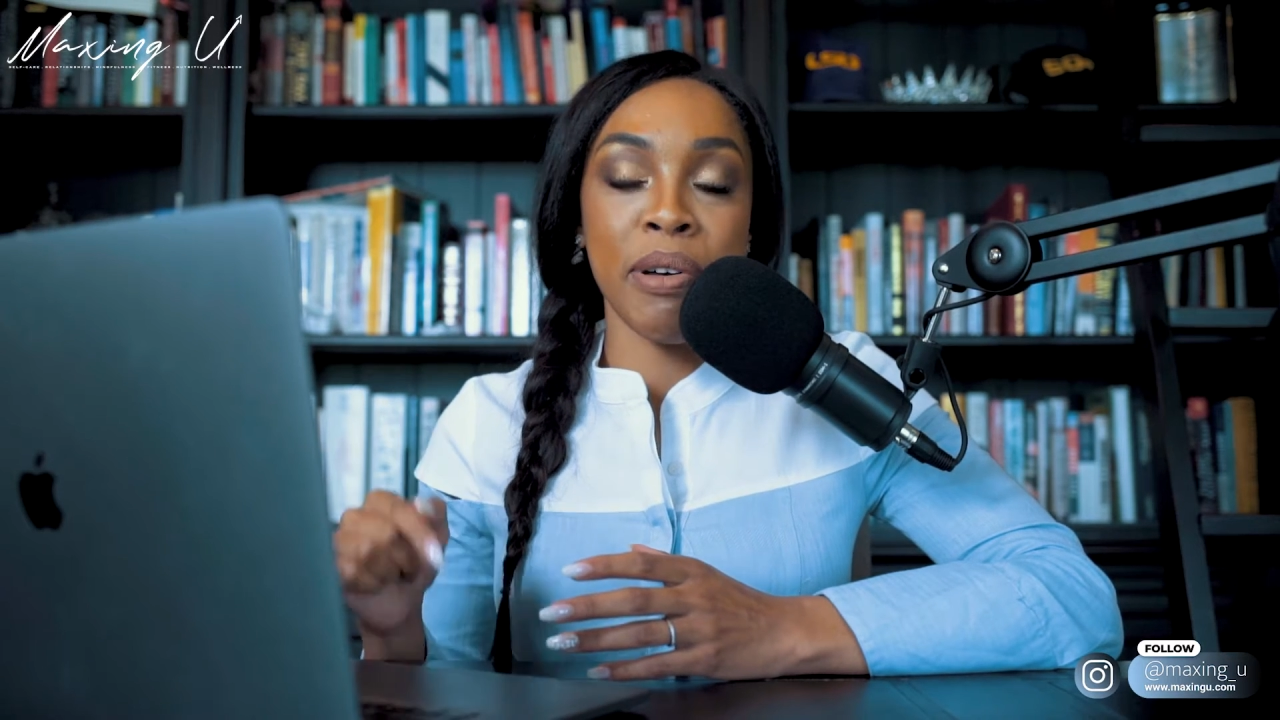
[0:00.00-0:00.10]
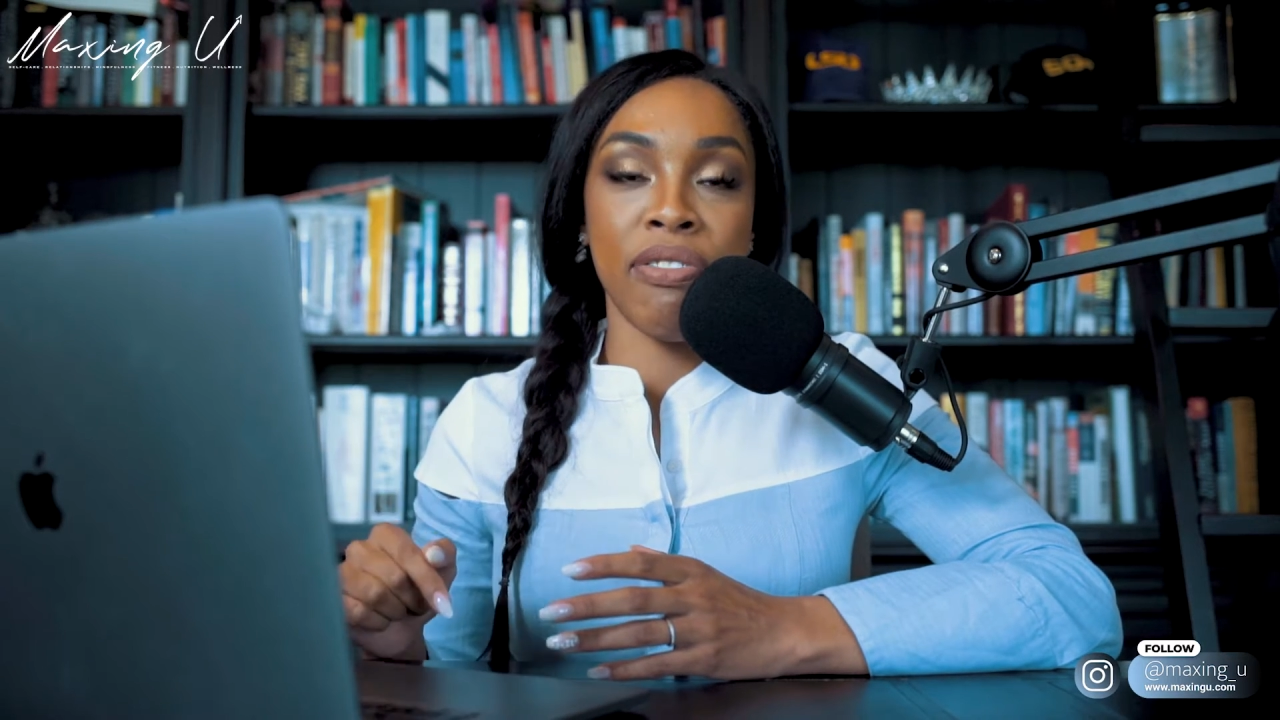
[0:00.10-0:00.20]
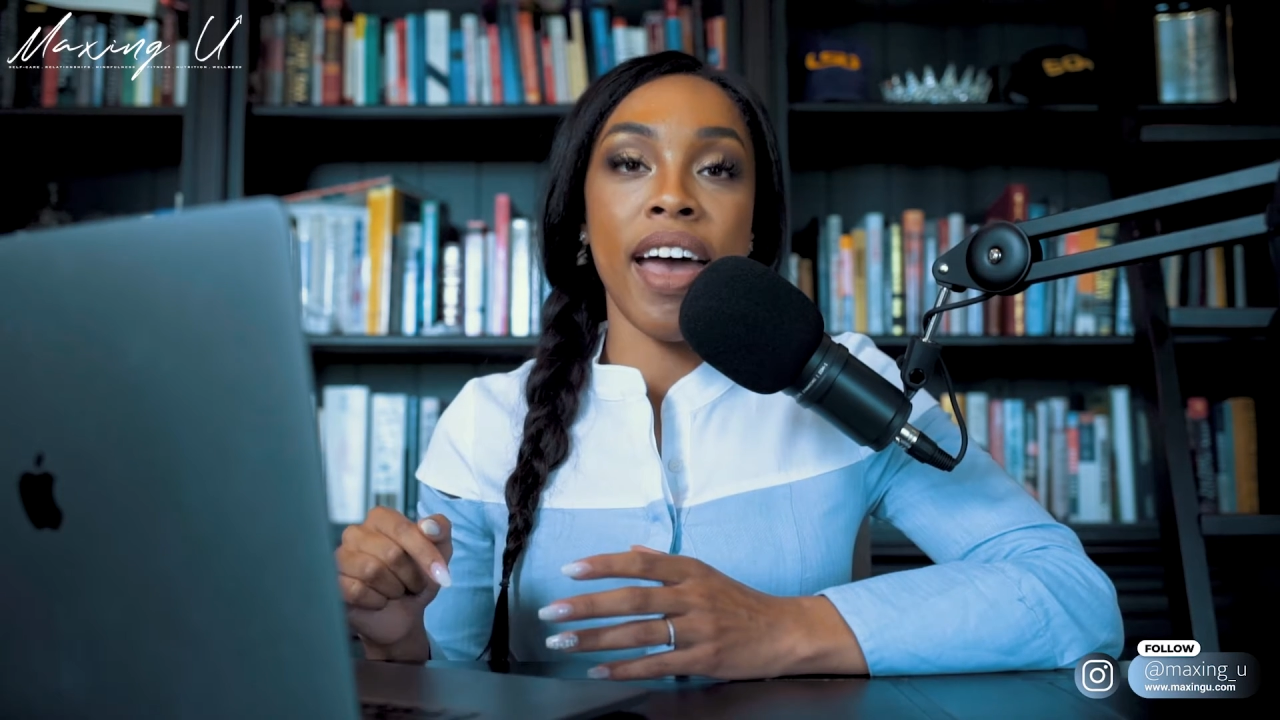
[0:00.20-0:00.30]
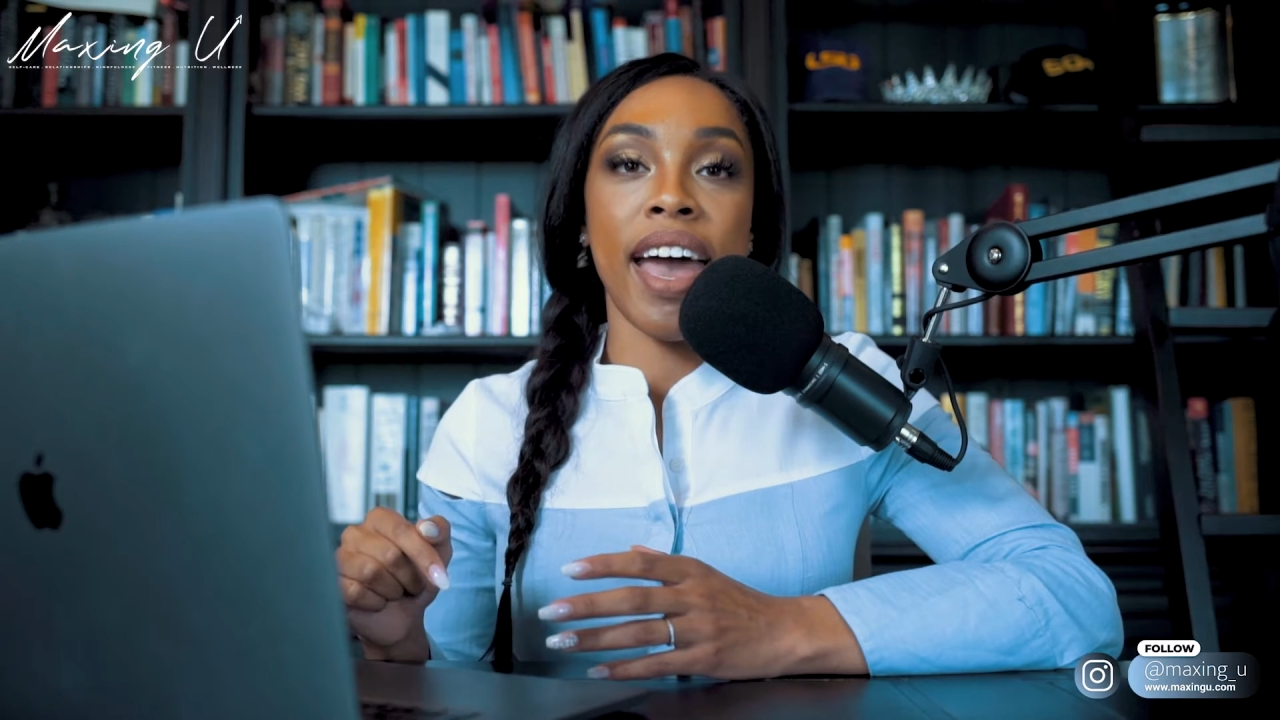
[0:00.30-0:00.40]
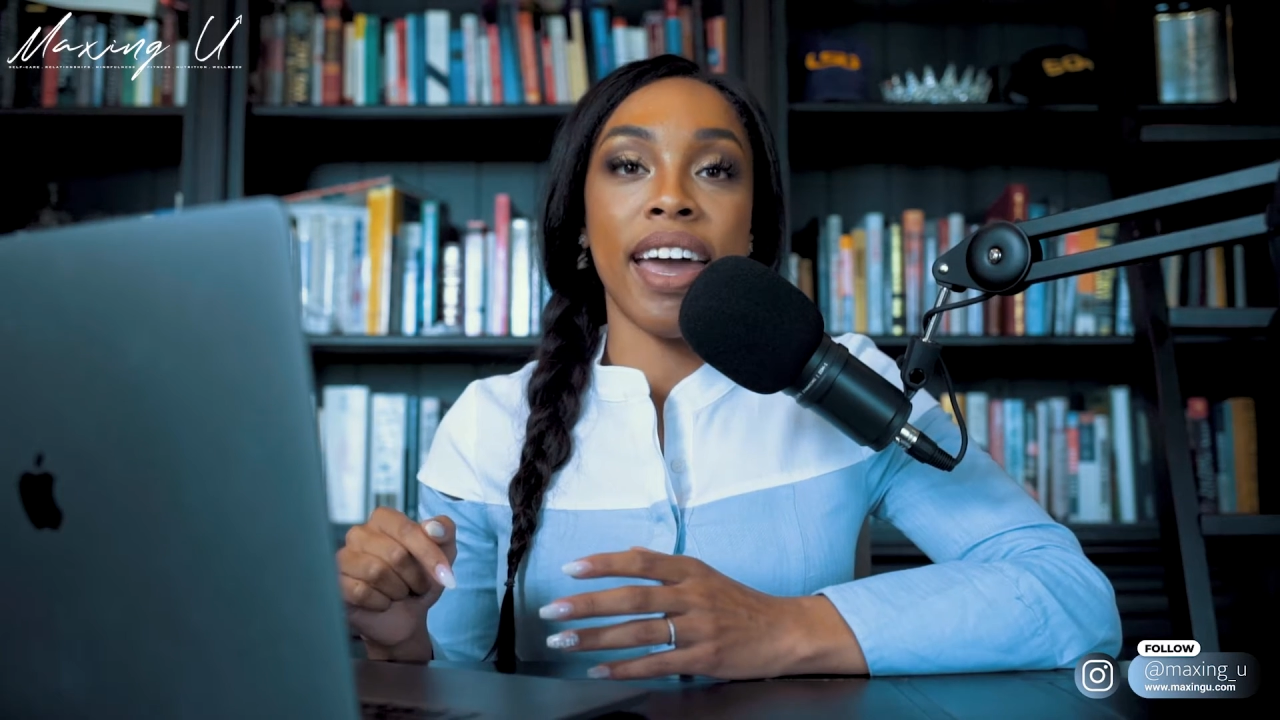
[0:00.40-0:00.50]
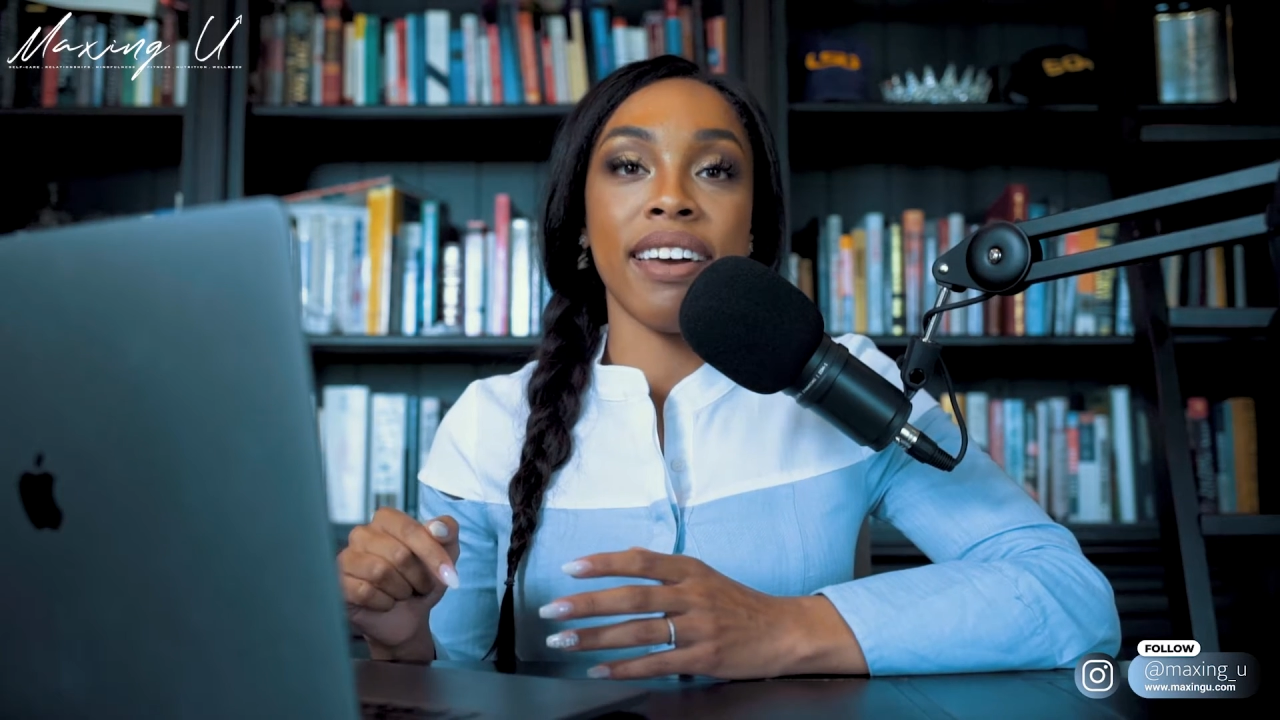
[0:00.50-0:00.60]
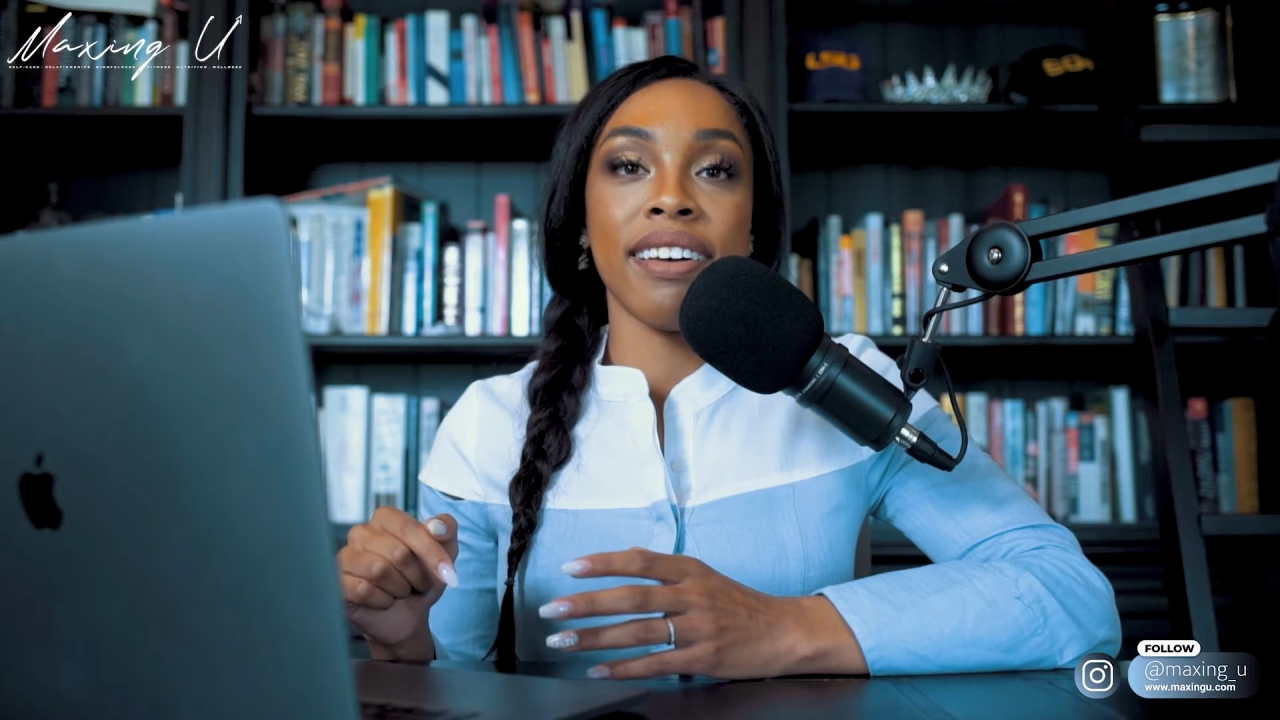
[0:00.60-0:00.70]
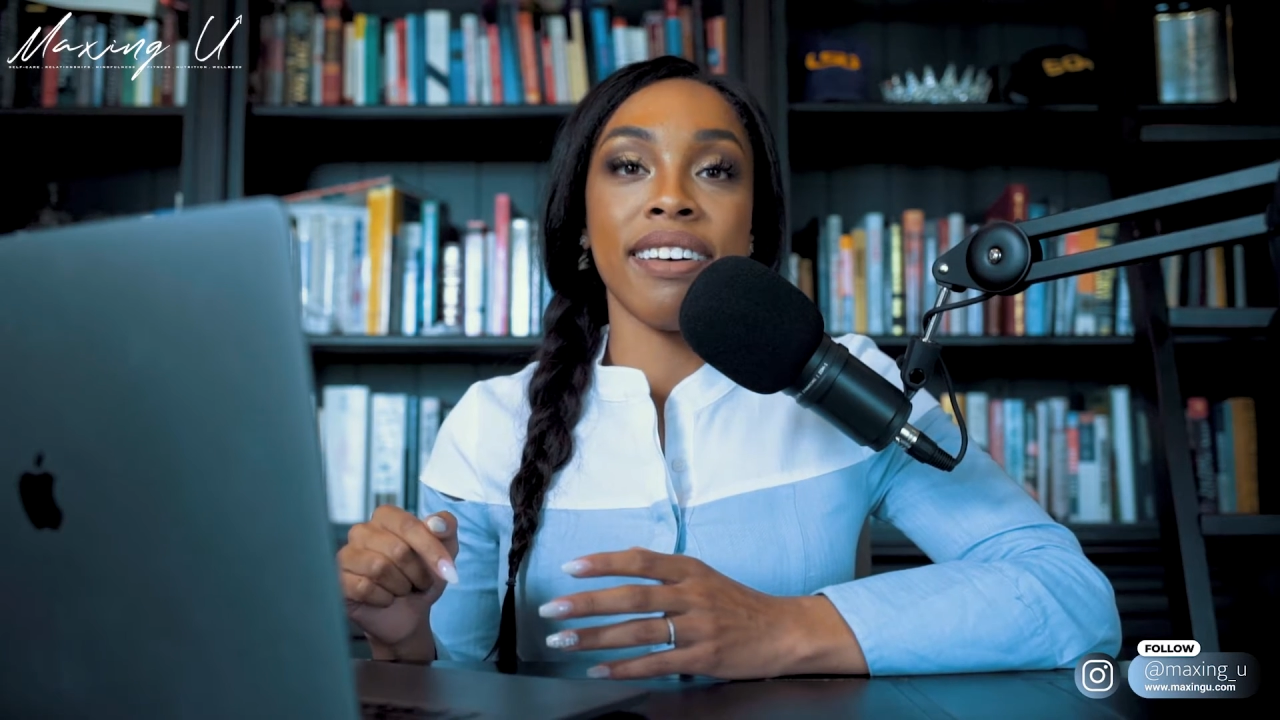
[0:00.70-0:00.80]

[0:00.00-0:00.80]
buffet.